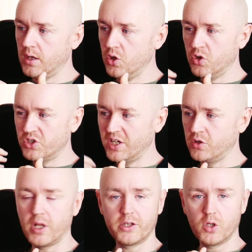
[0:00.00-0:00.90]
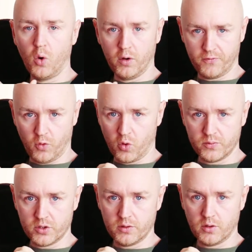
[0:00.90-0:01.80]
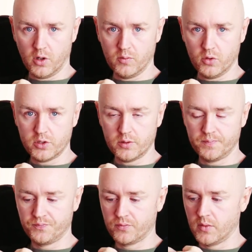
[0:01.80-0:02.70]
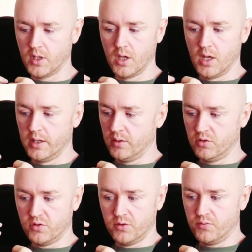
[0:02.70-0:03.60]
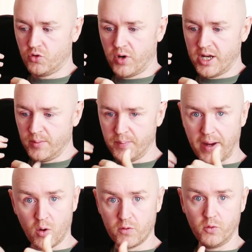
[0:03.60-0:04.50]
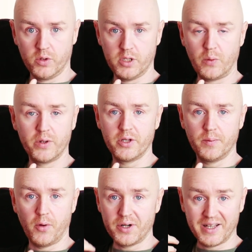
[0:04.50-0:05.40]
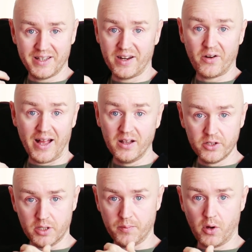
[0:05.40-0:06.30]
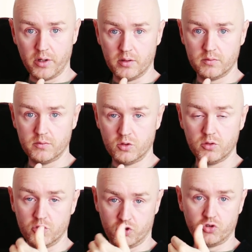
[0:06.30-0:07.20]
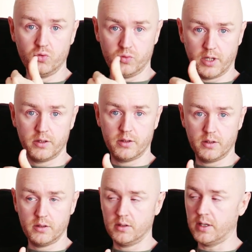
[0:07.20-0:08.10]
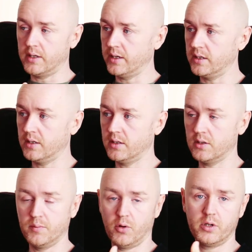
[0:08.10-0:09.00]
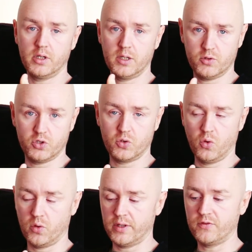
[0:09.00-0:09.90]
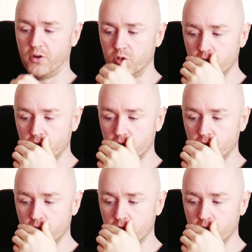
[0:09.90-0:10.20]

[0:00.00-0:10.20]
You could say they're like thought forms almost. Now they're incredibly powerful when they go into the body and they are held in the body. You know, it's true that that idea that the body keeps the score, that's very